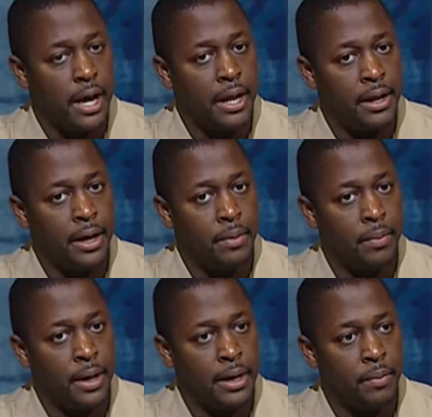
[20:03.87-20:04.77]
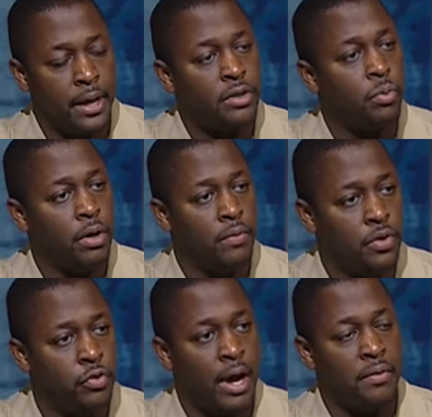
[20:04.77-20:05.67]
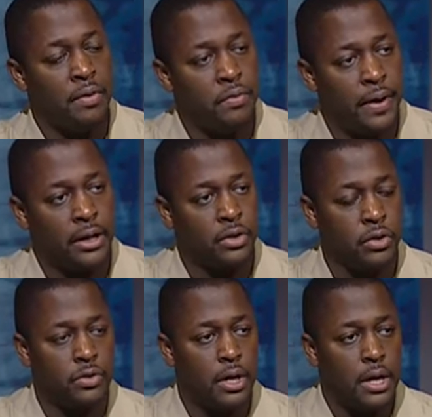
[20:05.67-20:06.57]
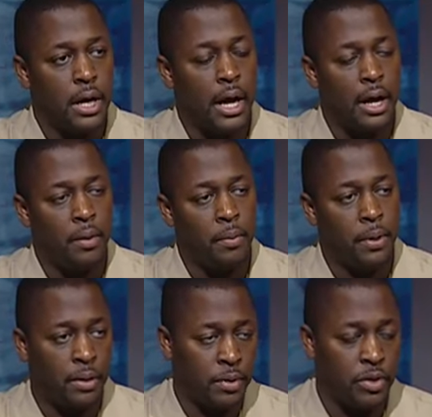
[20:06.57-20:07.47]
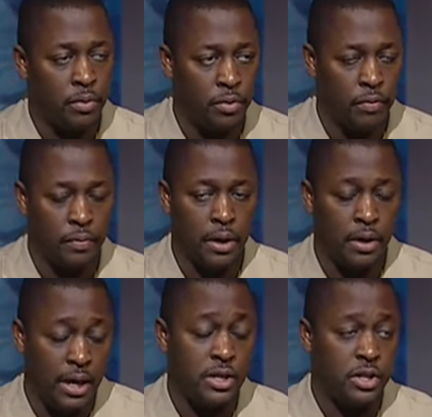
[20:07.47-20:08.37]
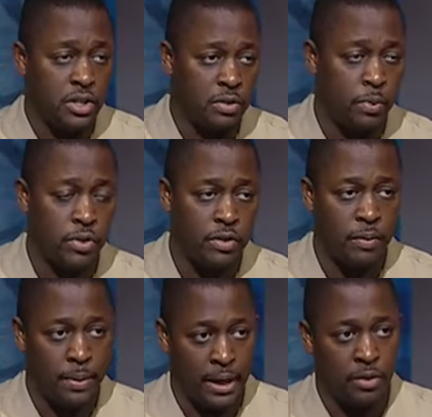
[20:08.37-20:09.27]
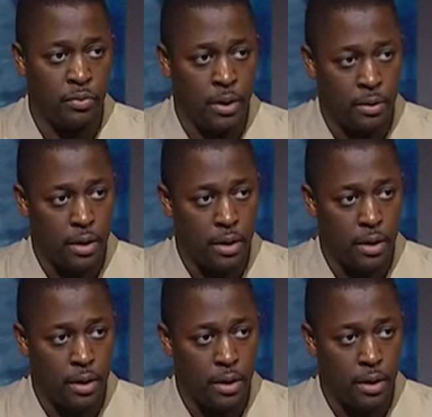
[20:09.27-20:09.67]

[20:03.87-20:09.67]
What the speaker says: And that's one of the driving factors in terms of the HHS portion of the plan as well.